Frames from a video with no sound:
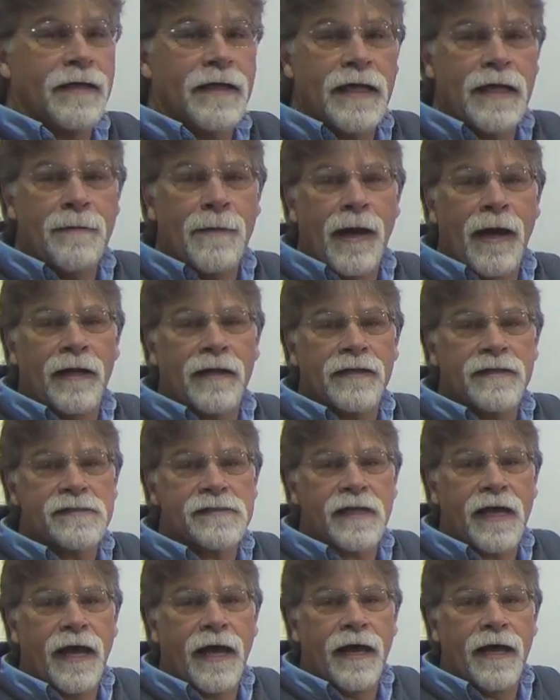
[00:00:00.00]
email
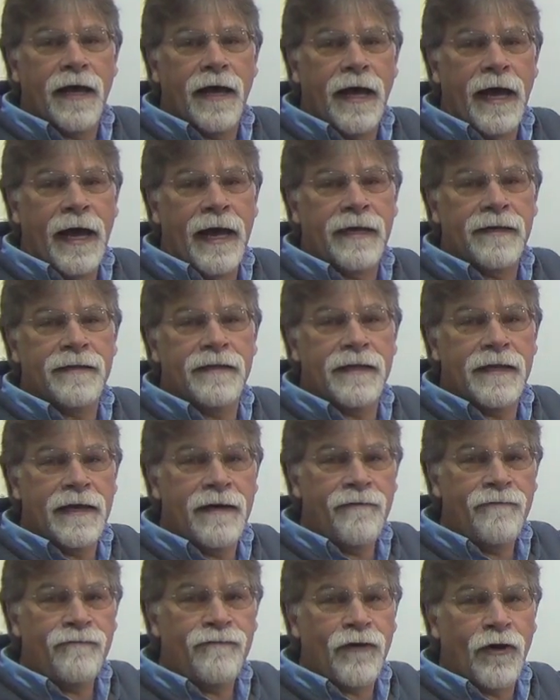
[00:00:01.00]
us at
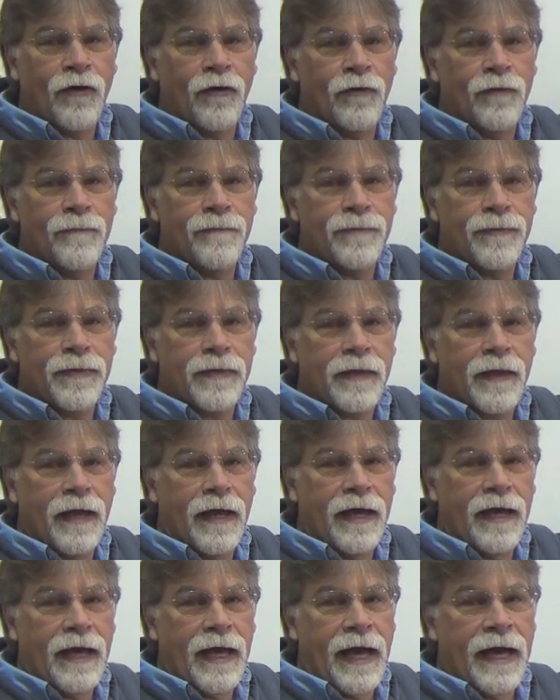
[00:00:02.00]
info
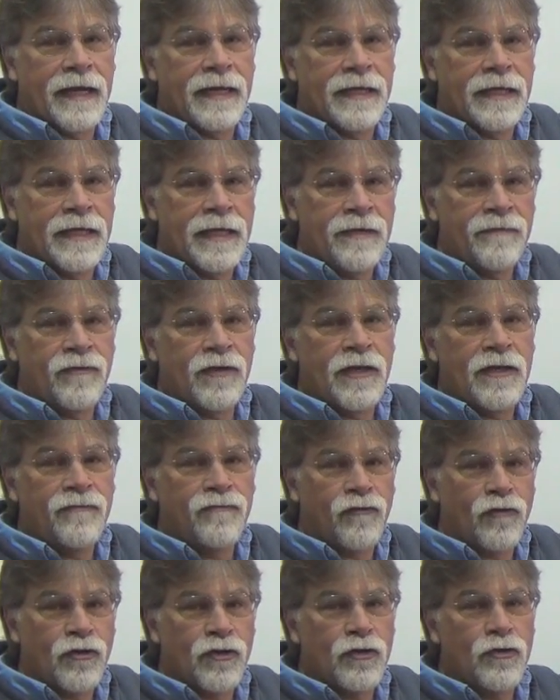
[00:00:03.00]
at E V
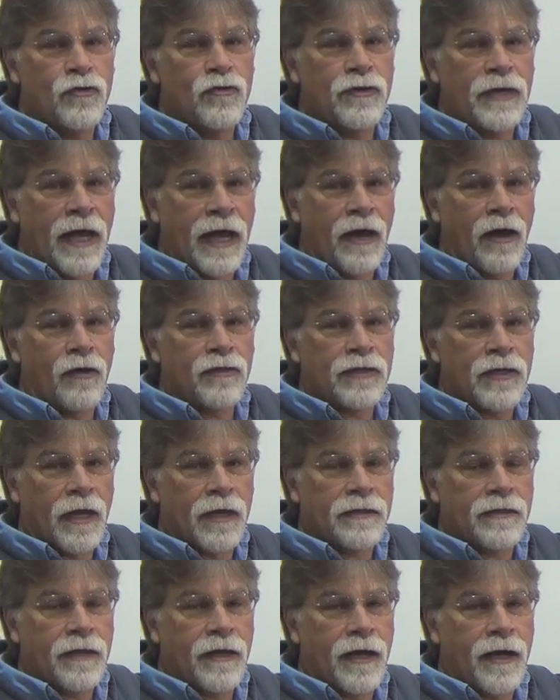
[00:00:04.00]
four U now
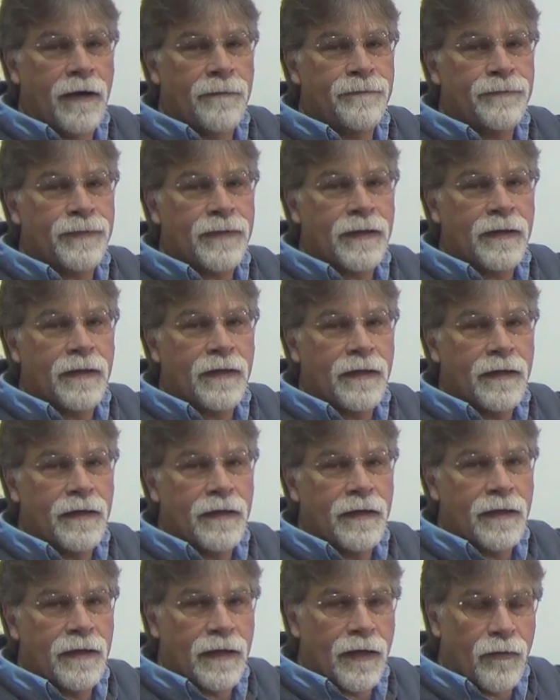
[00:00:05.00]
dot com.
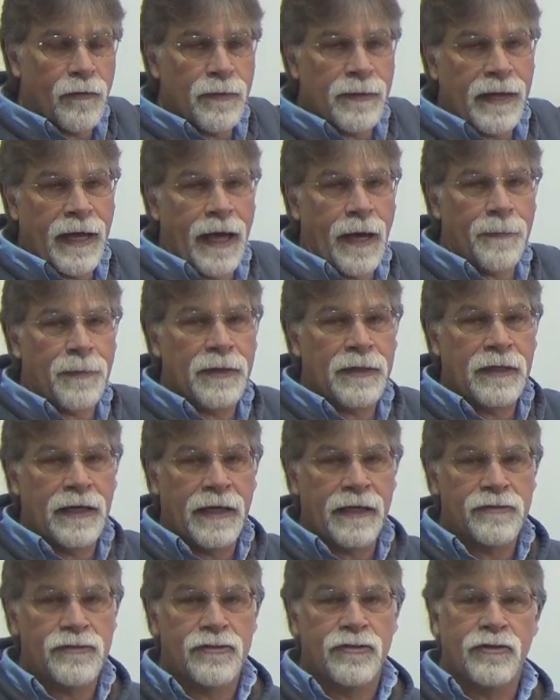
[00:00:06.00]
We'll be happy
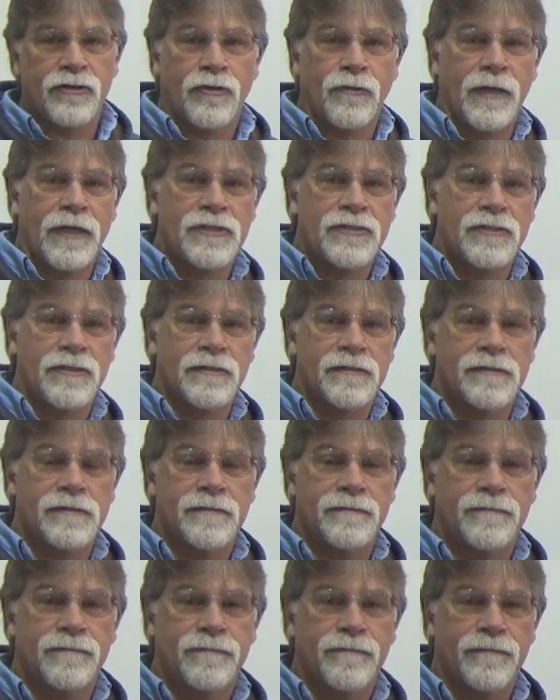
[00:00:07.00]
to answer your questions.
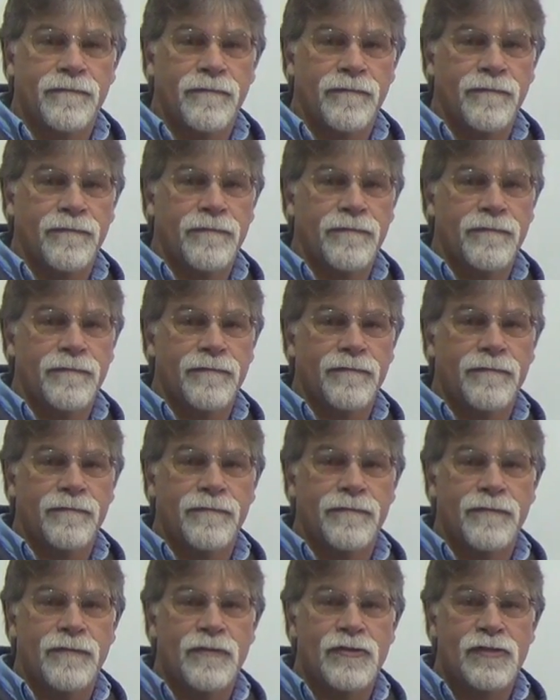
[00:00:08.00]

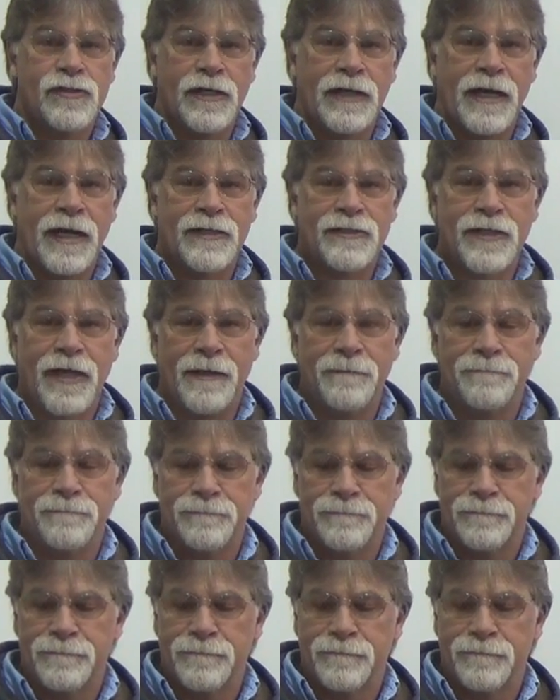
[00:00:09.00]
See you next time.